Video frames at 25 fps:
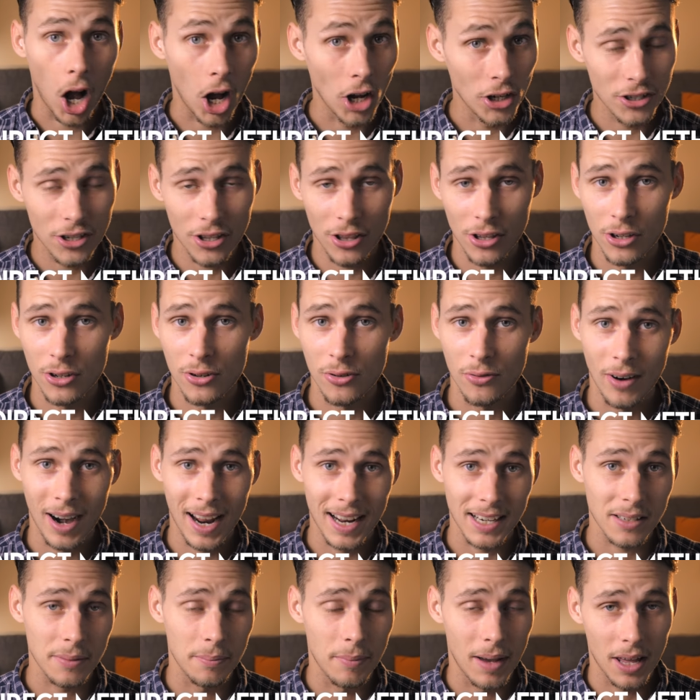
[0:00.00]
Under the
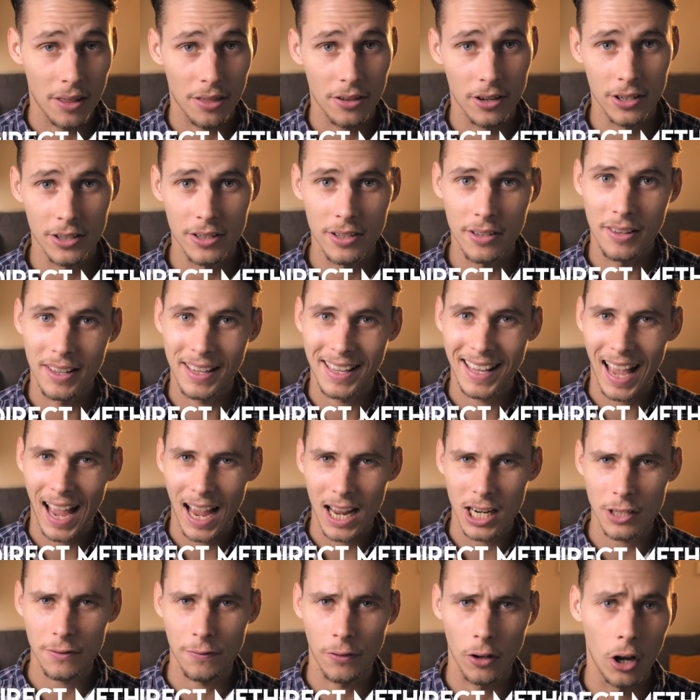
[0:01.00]
direct method, the
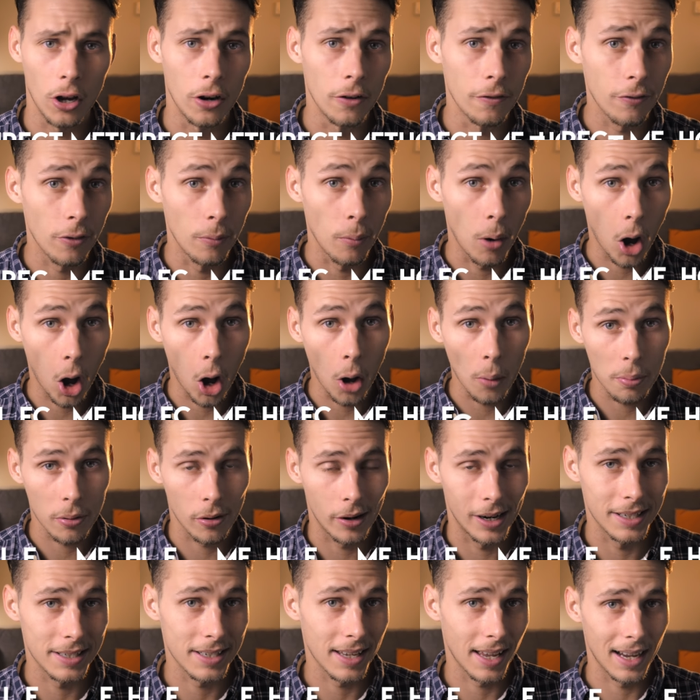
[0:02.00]
cash flow from
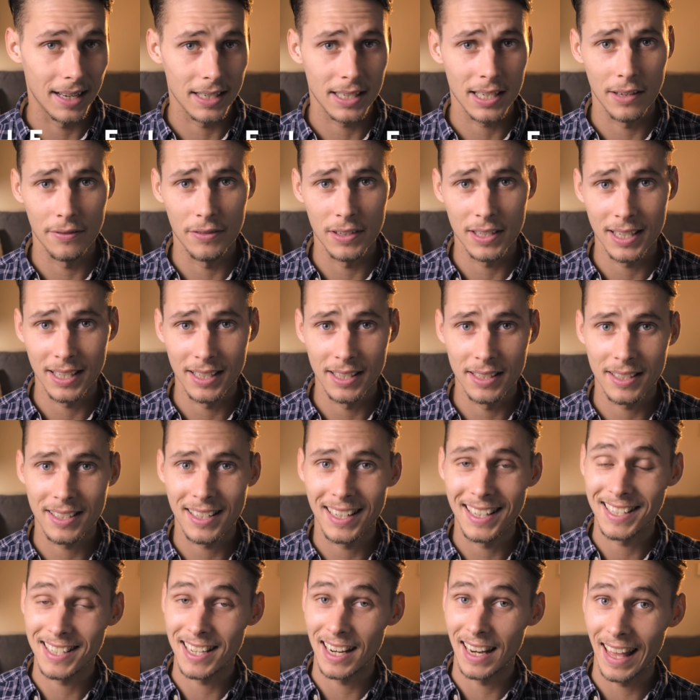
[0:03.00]
operating activities
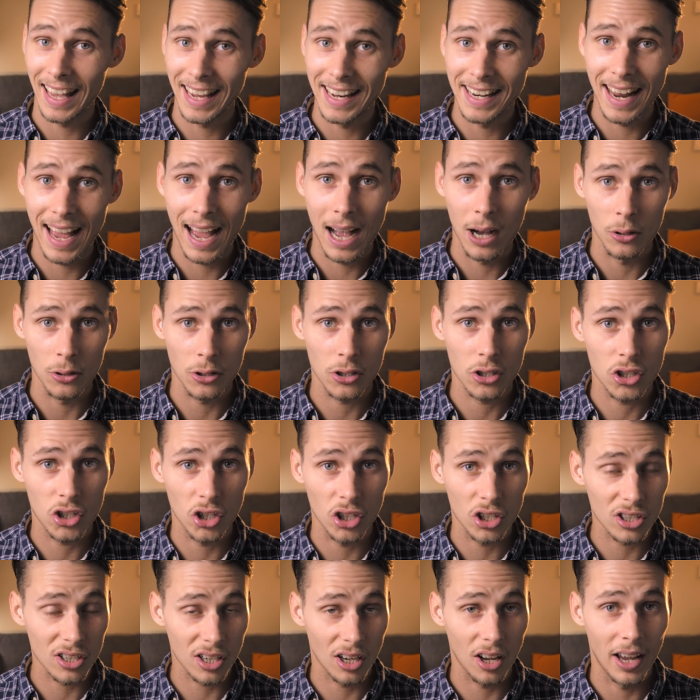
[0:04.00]
is laid out
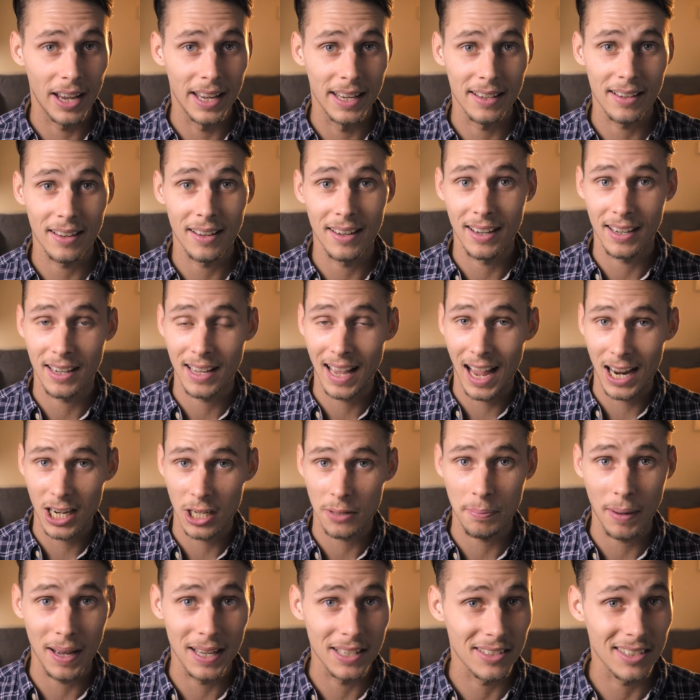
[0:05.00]
just like a
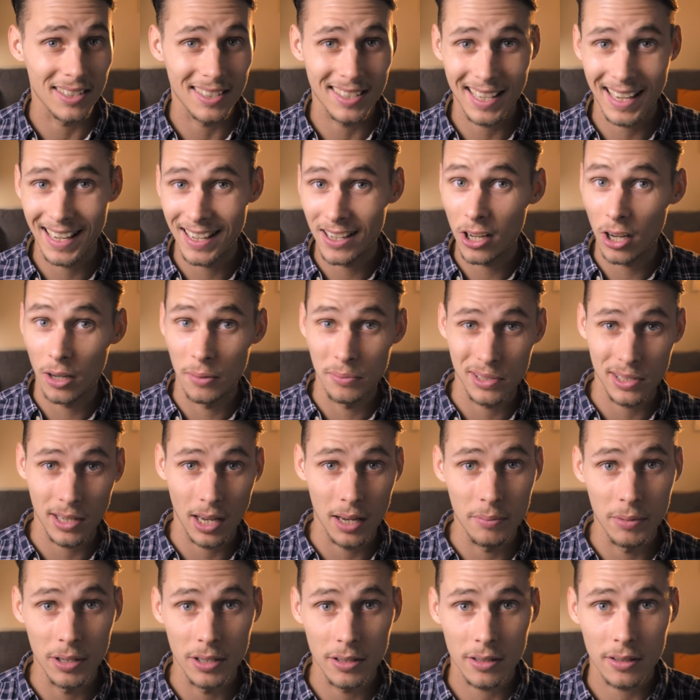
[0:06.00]
cash basis income
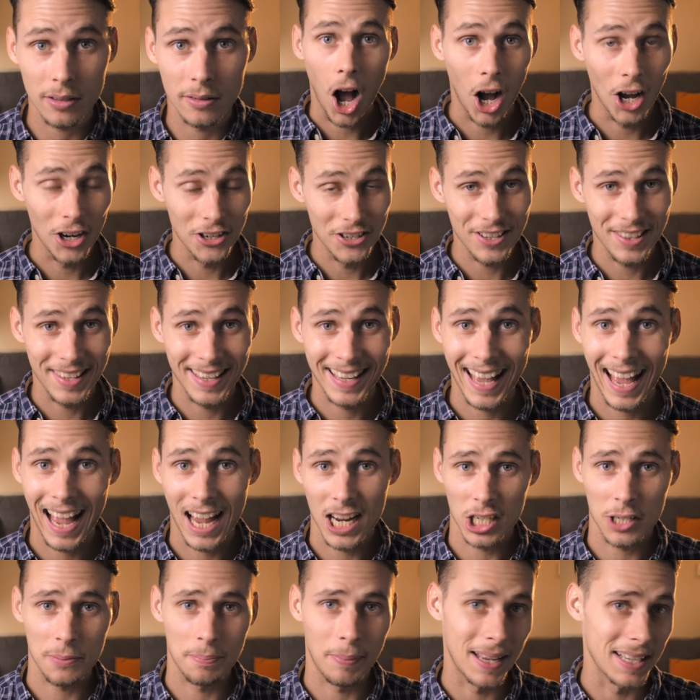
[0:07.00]
statement. Under the
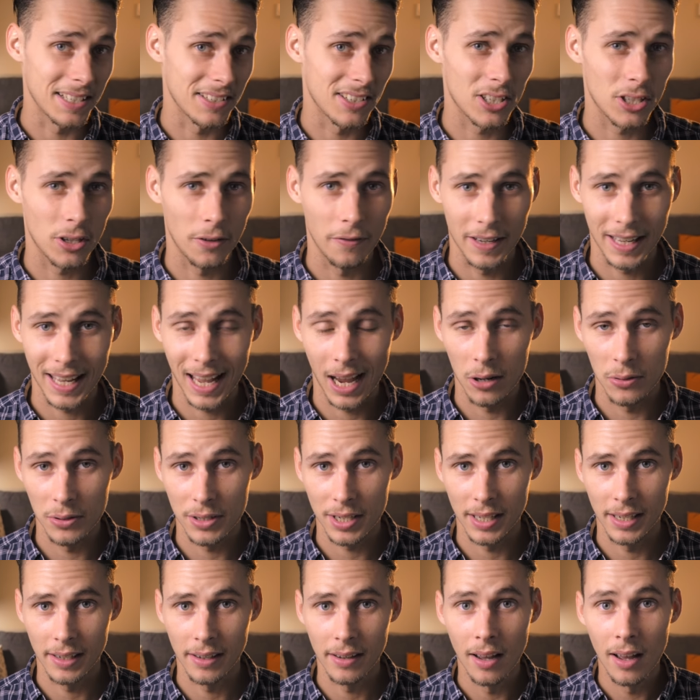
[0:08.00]
cash basis of
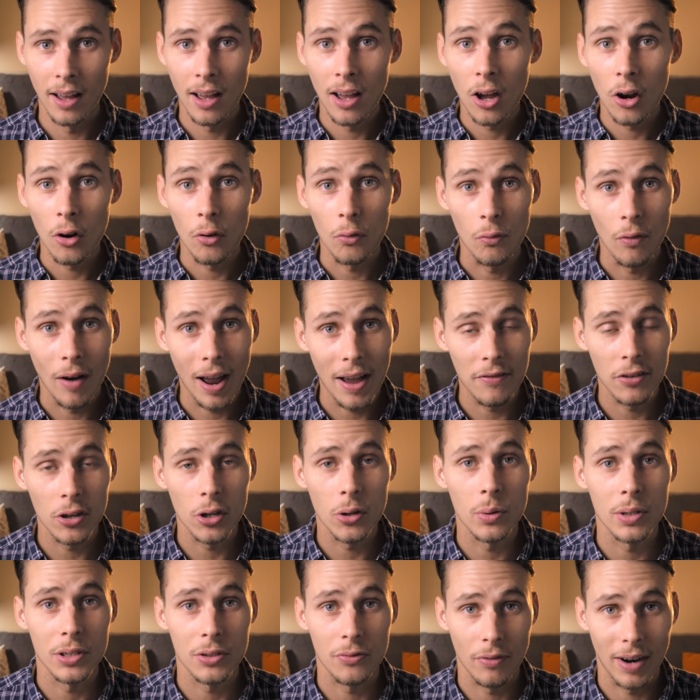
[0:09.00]
accounting,
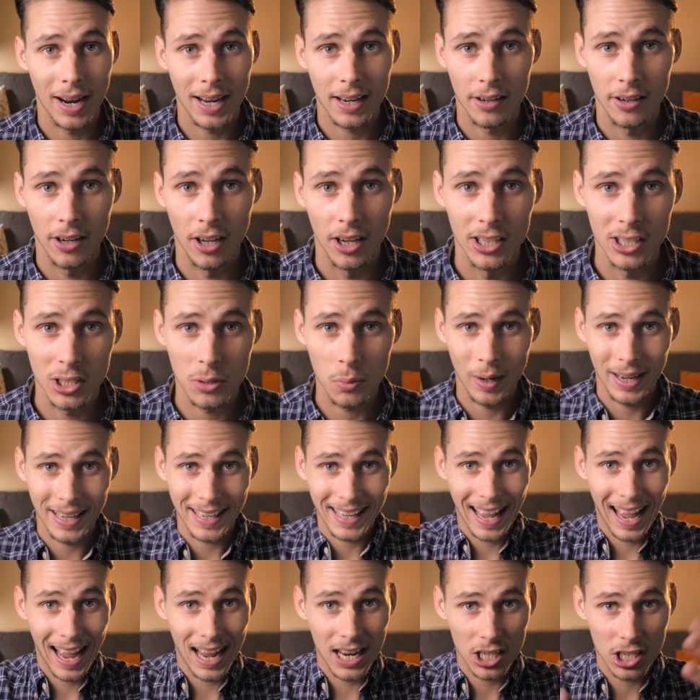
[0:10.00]
revenue is recognized
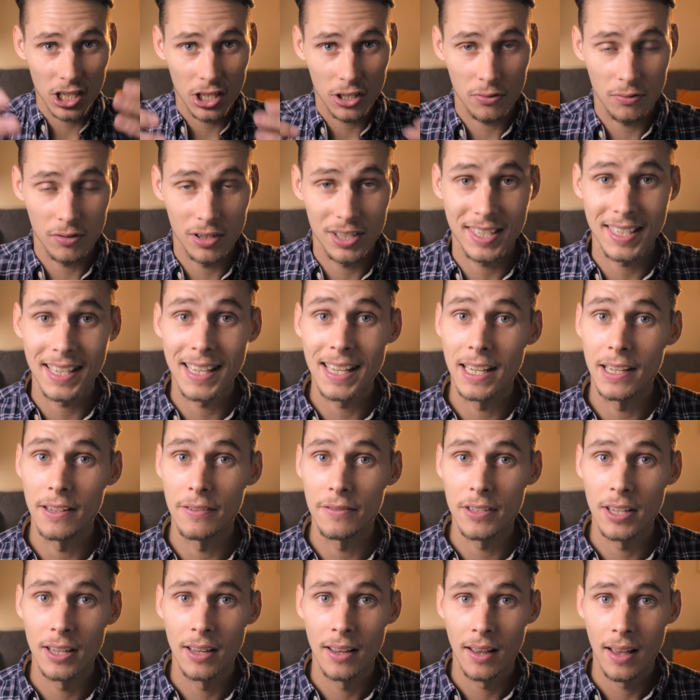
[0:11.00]
when cash is
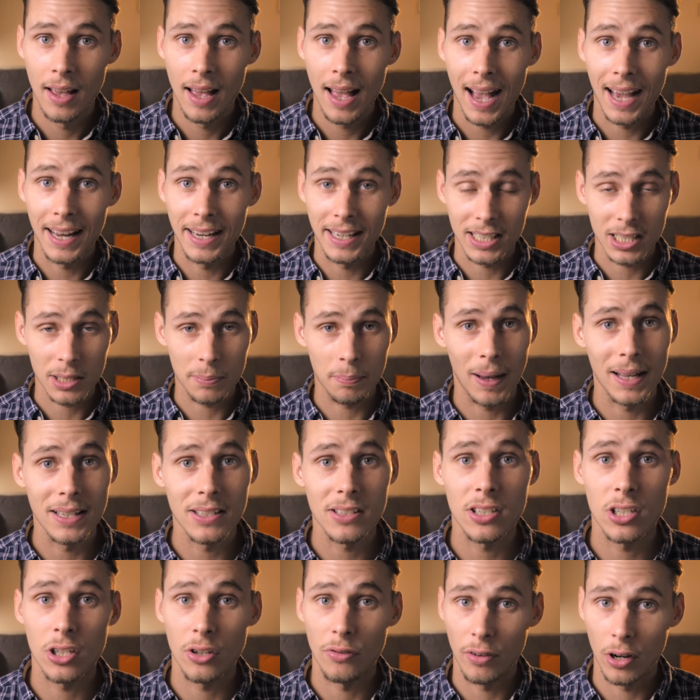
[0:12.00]
received and
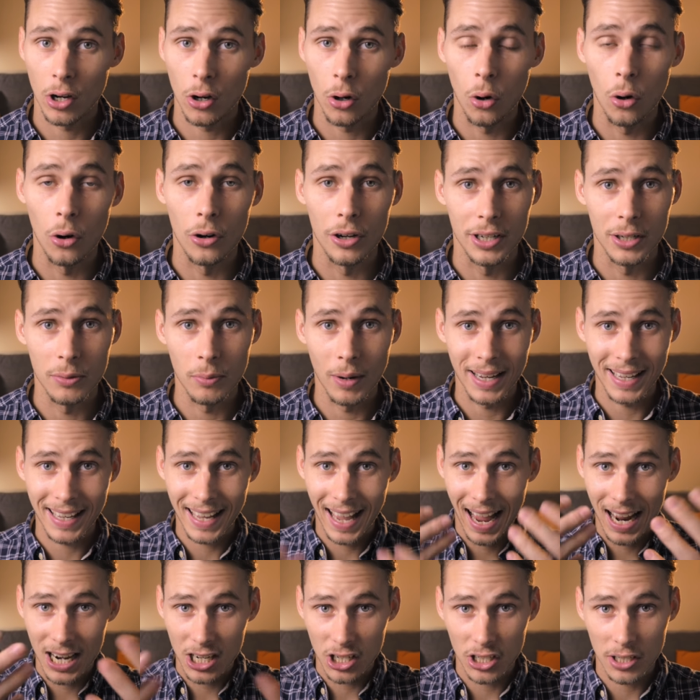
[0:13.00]
expenses are recorded when
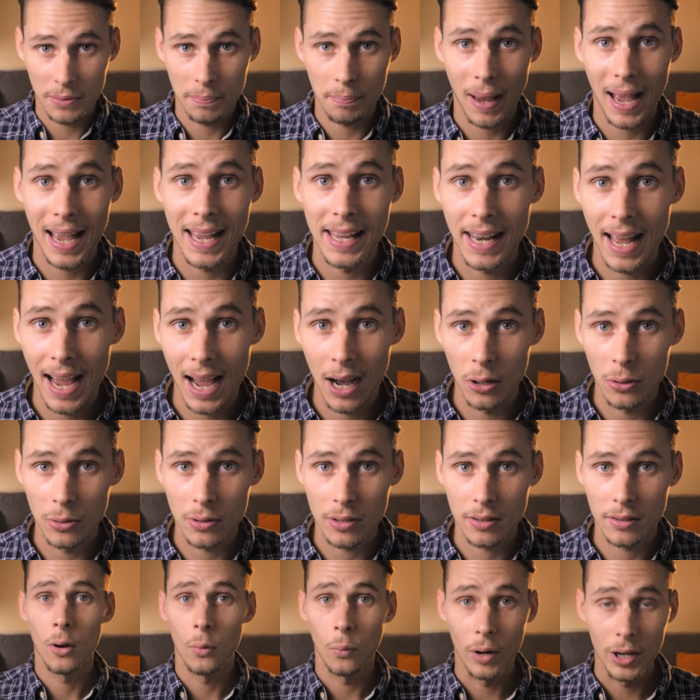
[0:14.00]
cash is paid
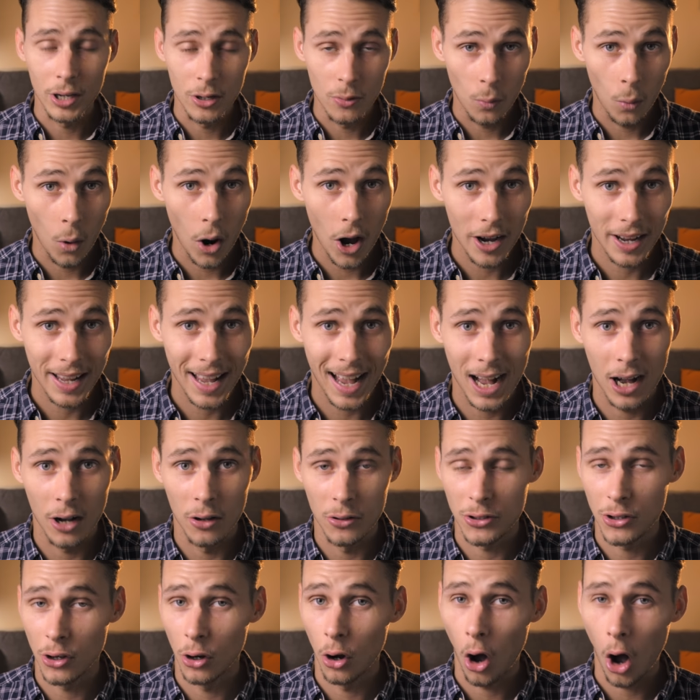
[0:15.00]
out. When you work
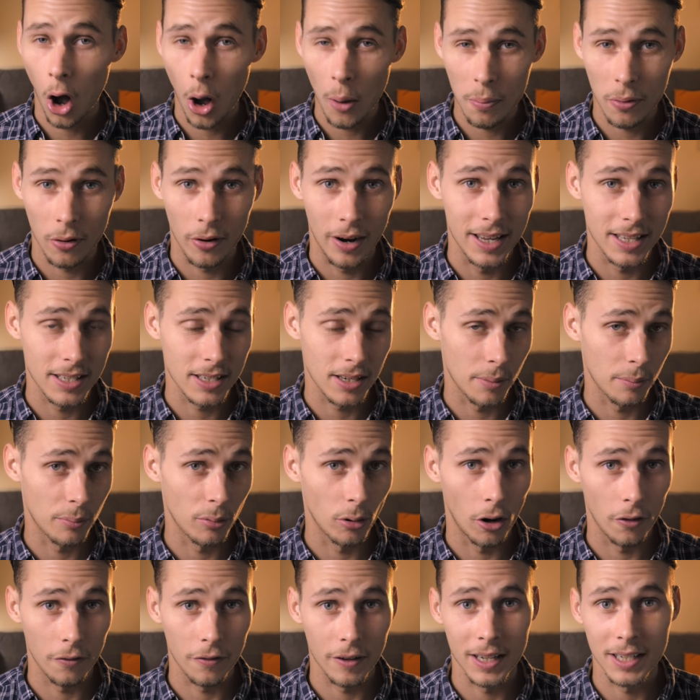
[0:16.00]
out your operating
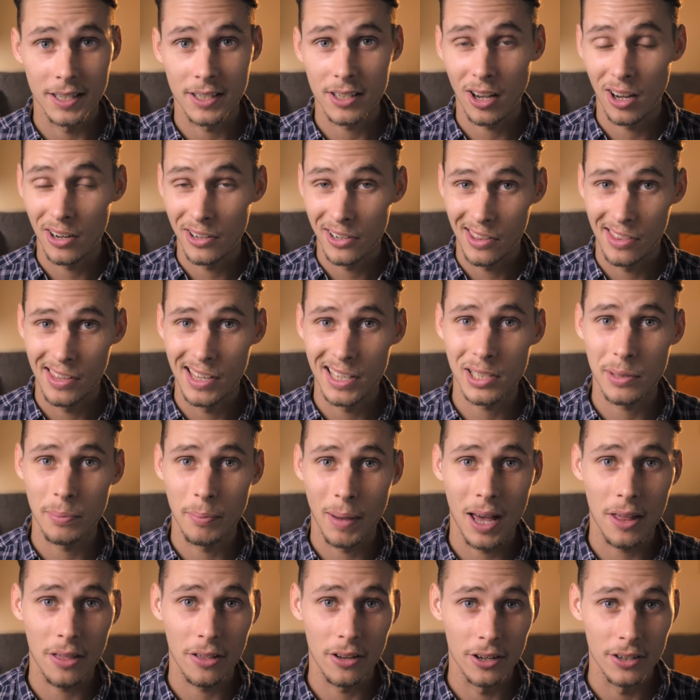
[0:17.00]
profit under this
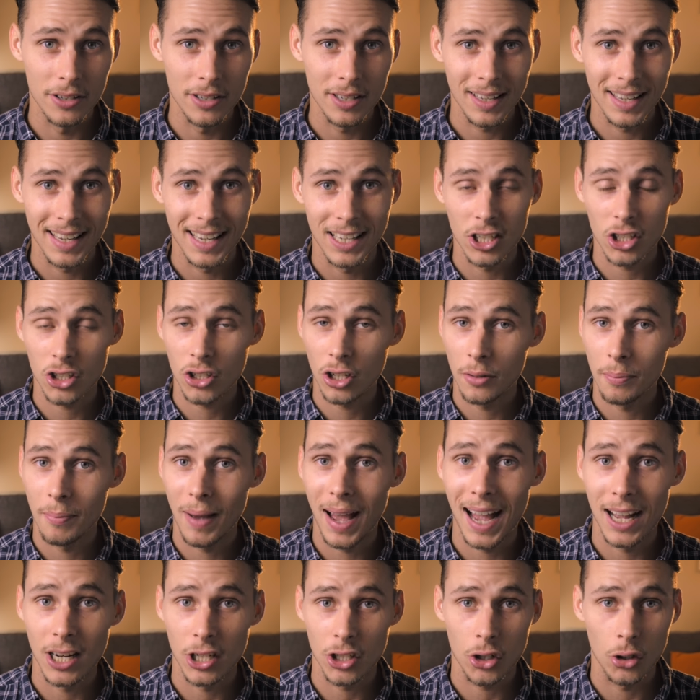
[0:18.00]
method, it should
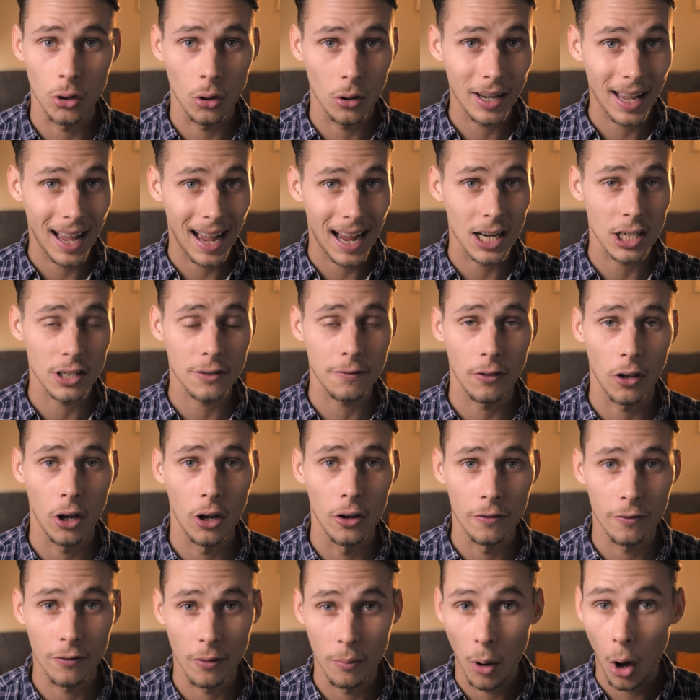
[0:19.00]
match your cash
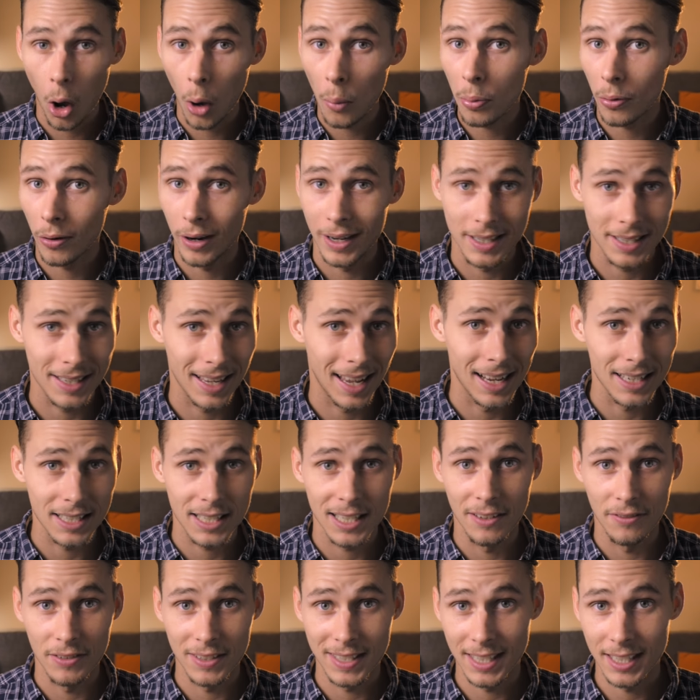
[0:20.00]
flow from operating
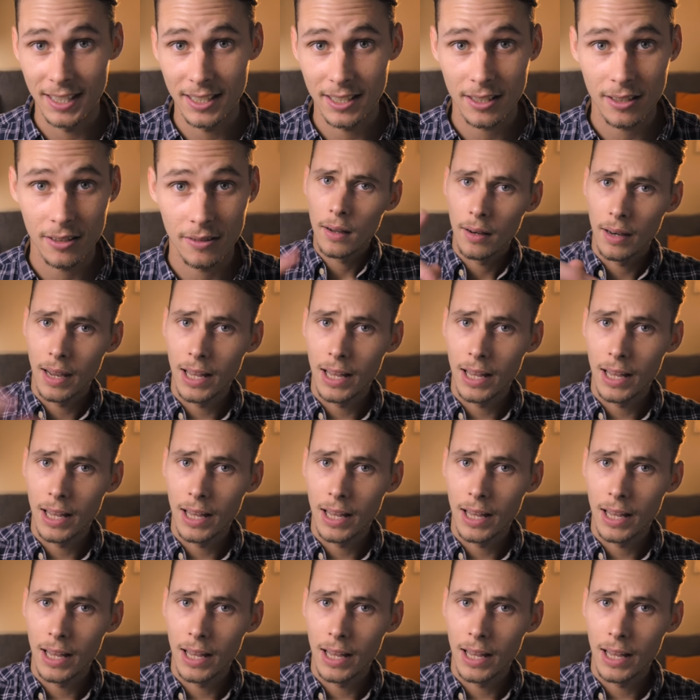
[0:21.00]
activities.